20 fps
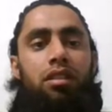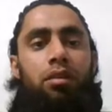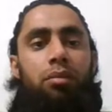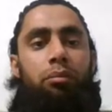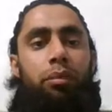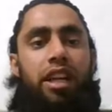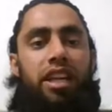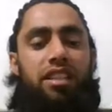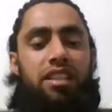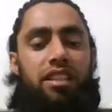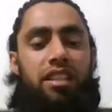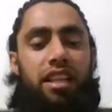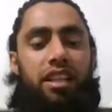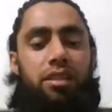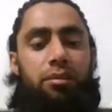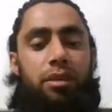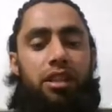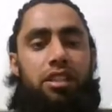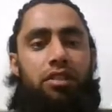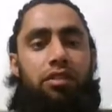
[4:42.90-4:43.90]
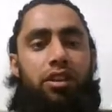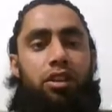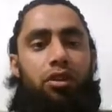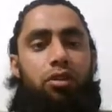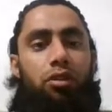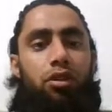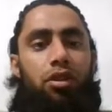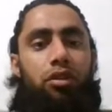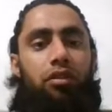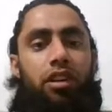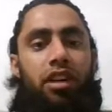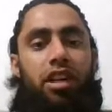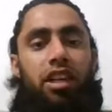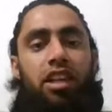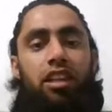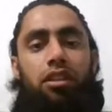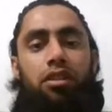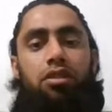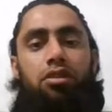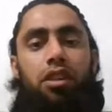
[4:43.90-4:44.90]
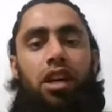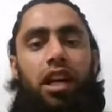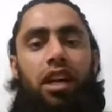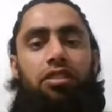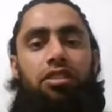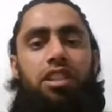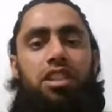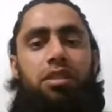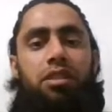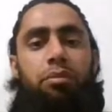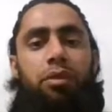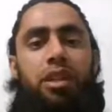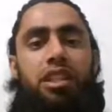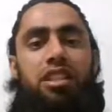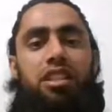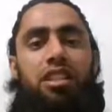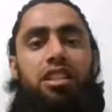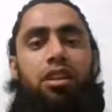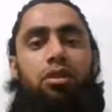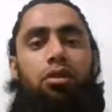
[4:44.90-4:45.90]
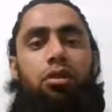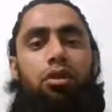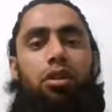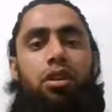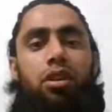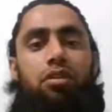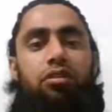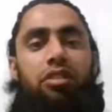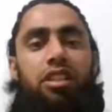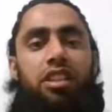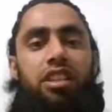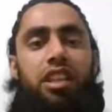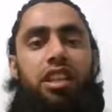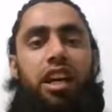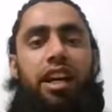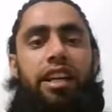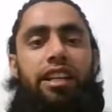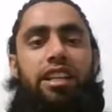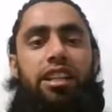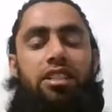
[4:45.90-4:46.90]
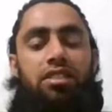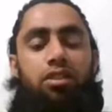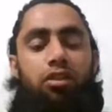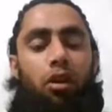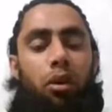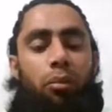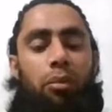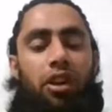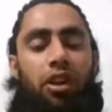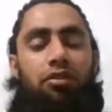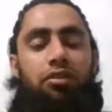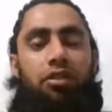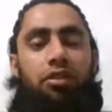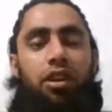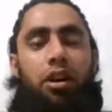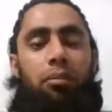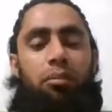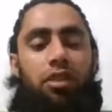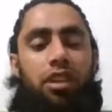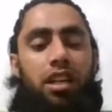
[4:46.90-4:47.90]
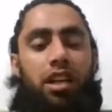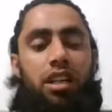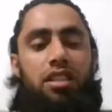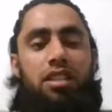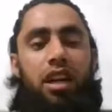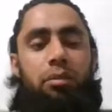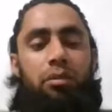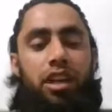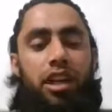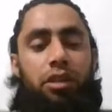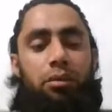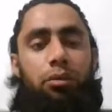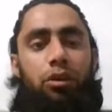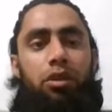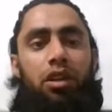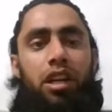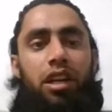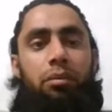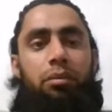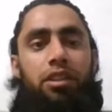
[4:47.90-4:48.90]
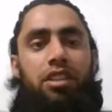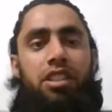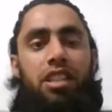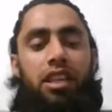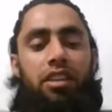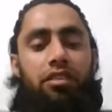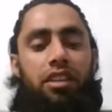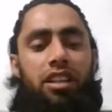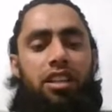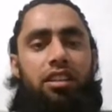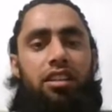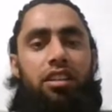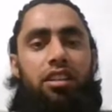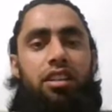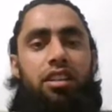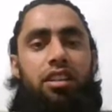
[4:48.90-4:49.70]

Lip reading: paste that specific code over here. So I have just pasted the code which I just copied from the Stripe dashboard. Let me save it,